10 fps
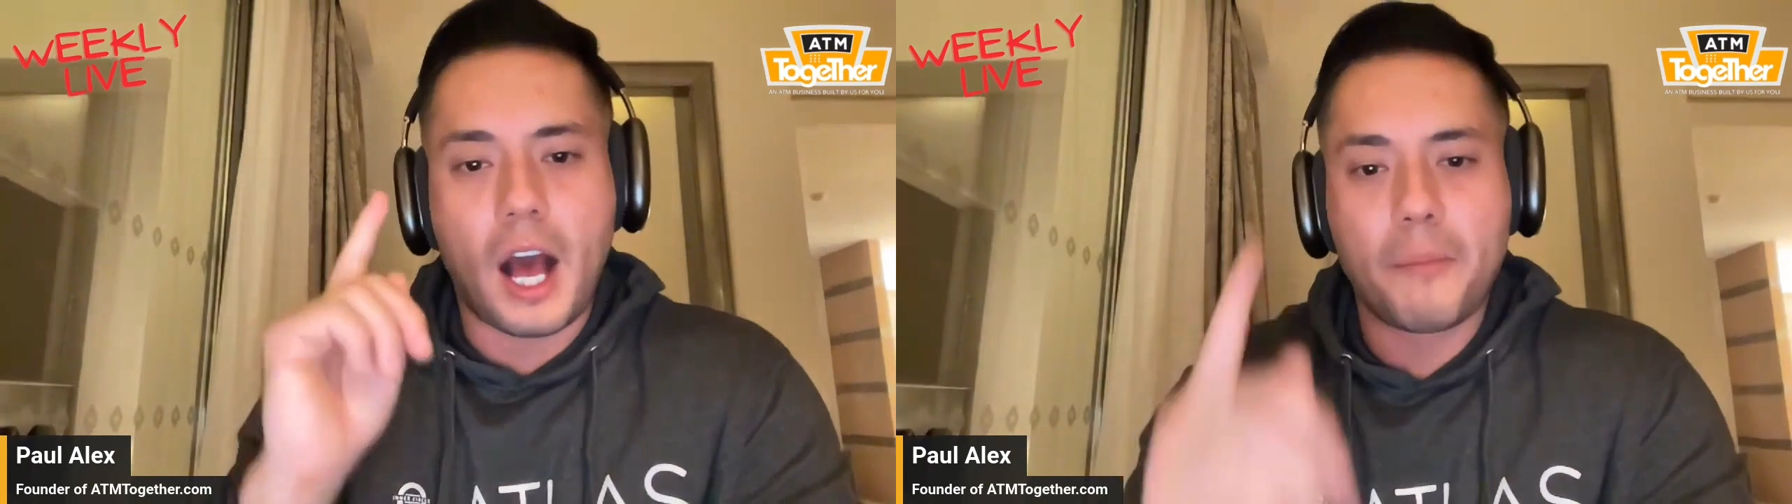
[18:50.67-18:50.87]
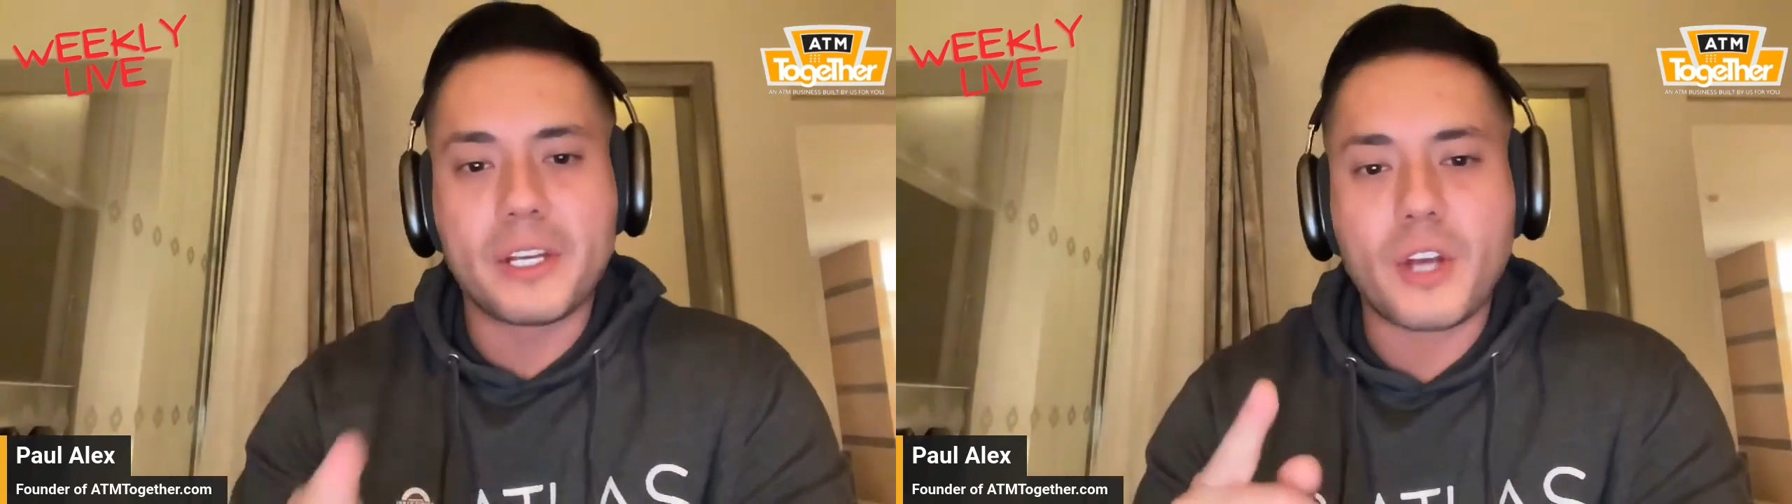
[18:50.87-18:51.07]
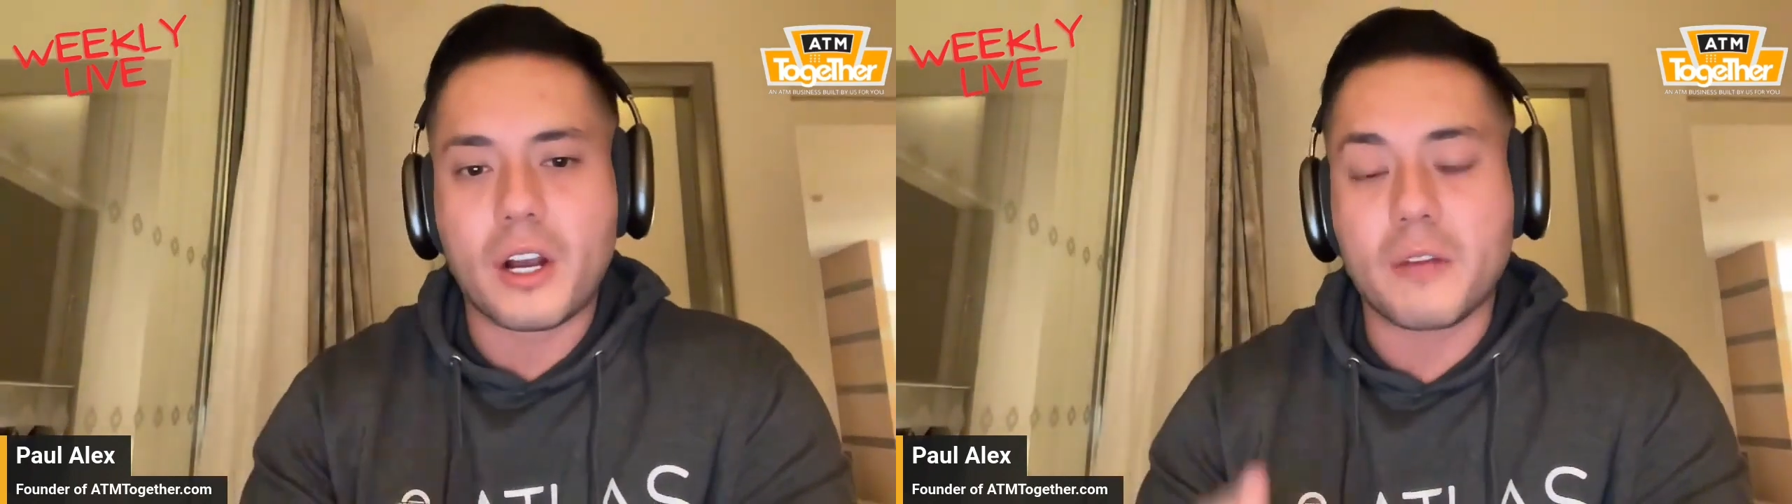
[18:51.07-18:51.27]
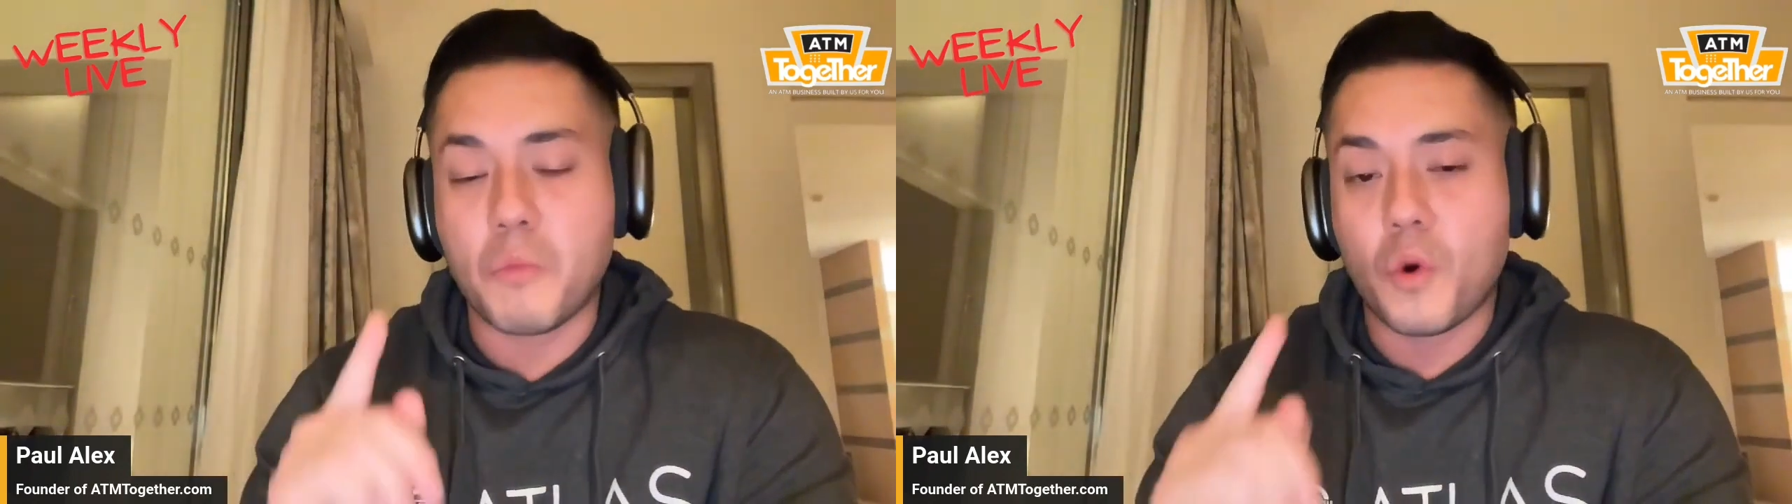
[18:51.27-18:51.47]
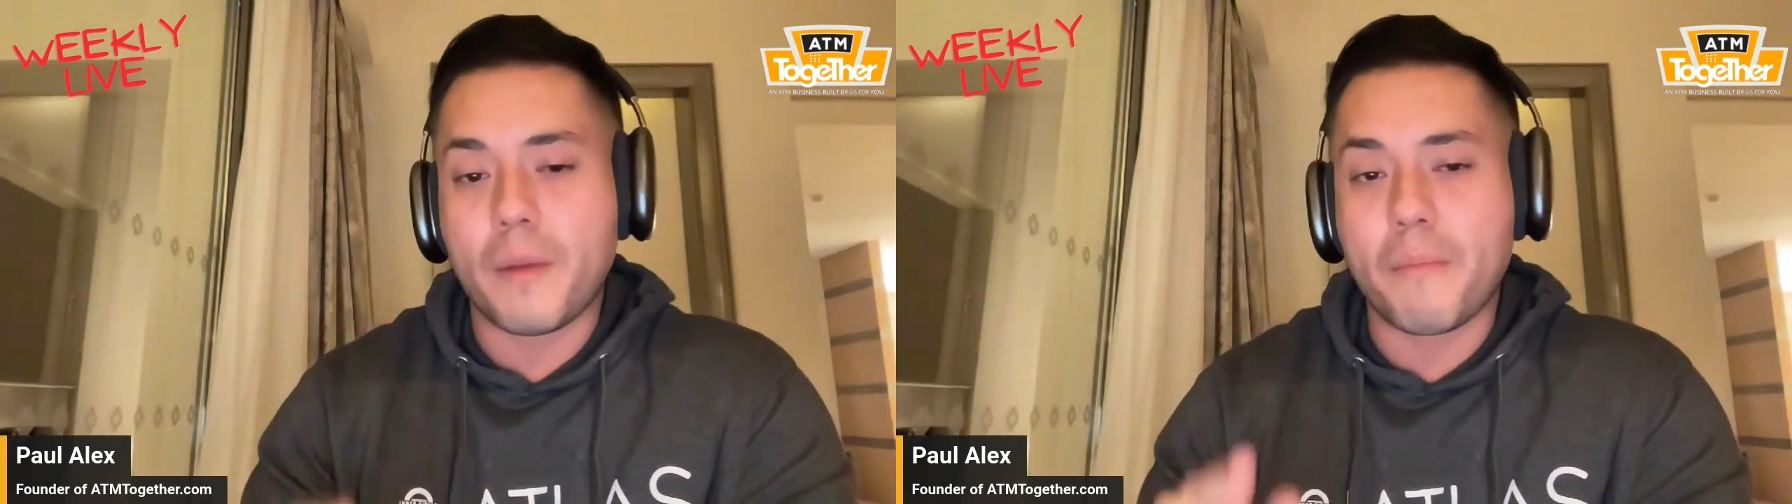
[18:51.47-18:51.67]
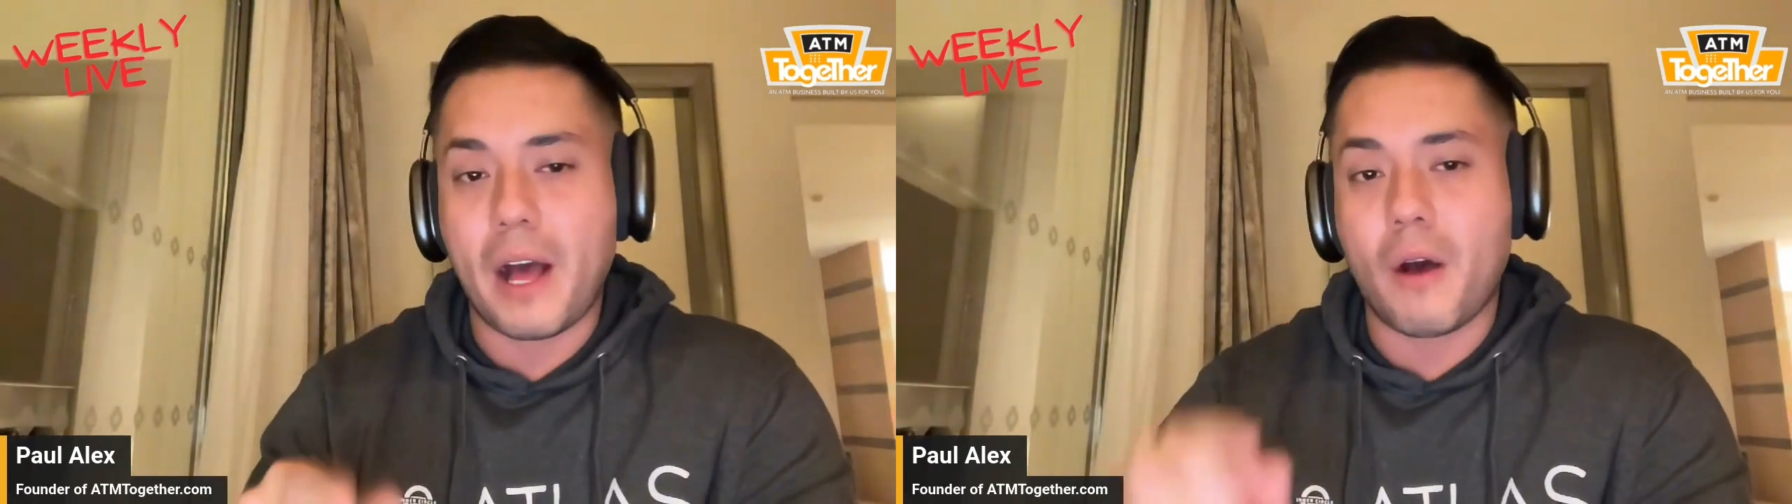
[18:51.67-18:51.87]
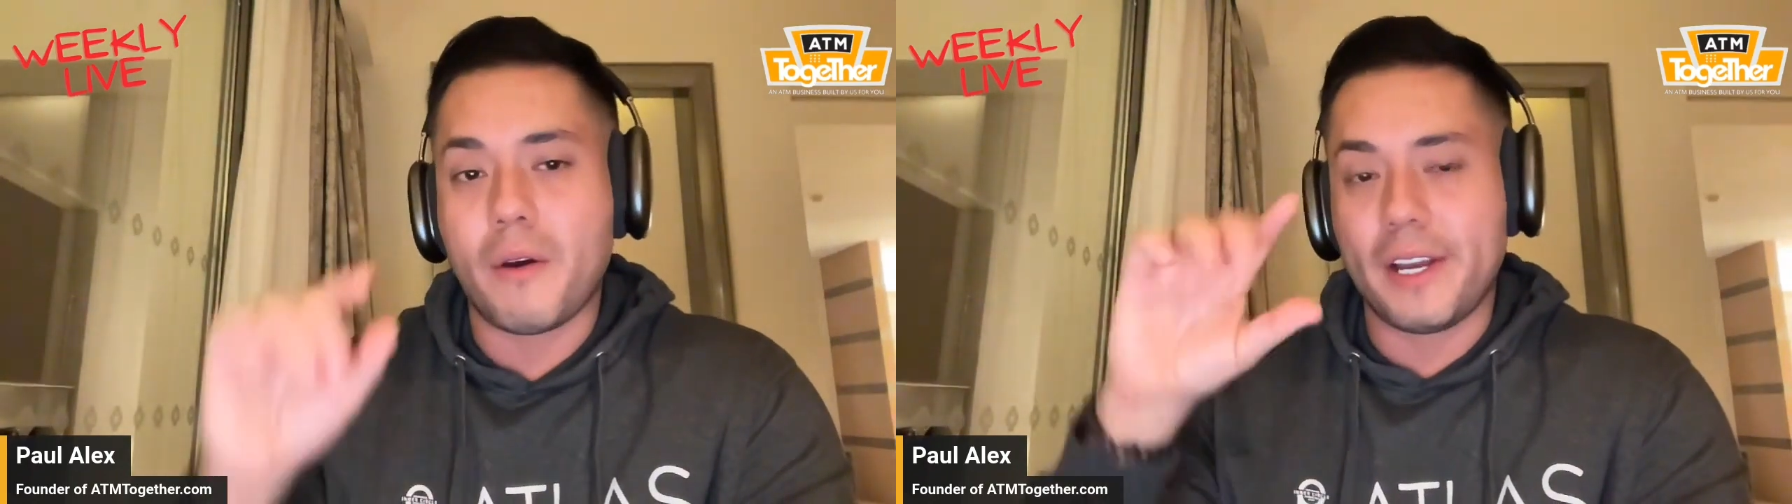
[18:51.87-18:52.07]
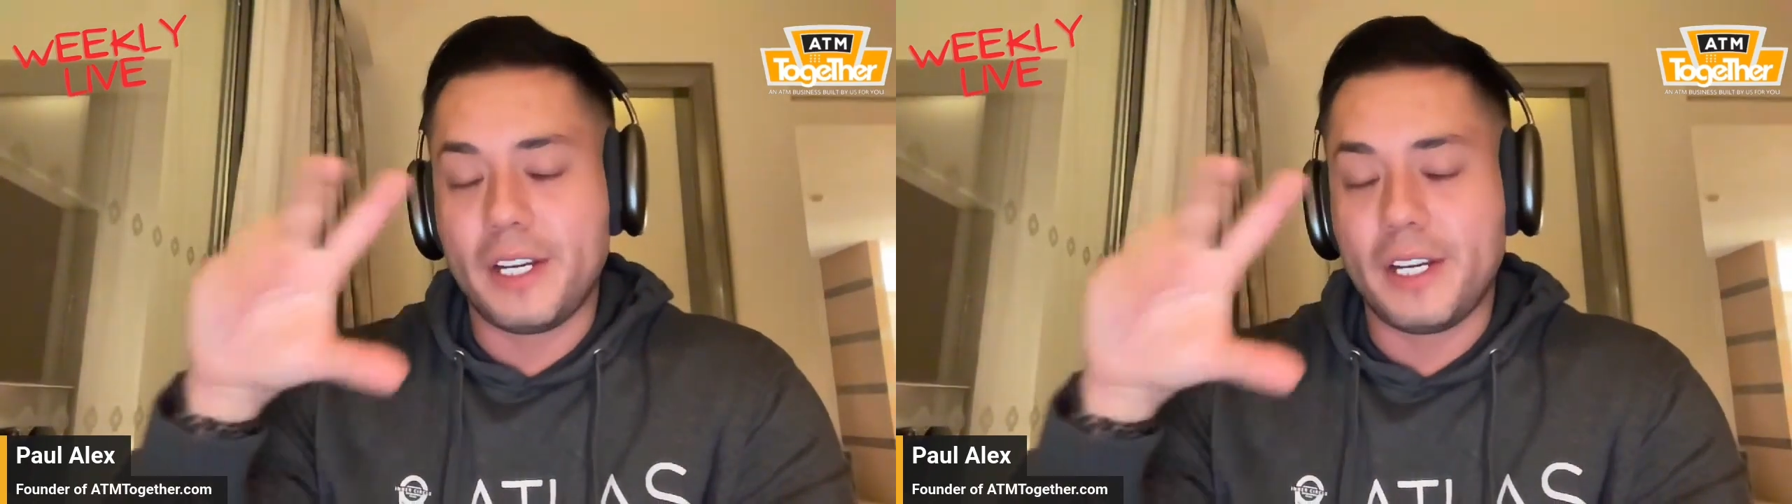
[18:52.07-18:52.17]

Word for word: I'll be talking more about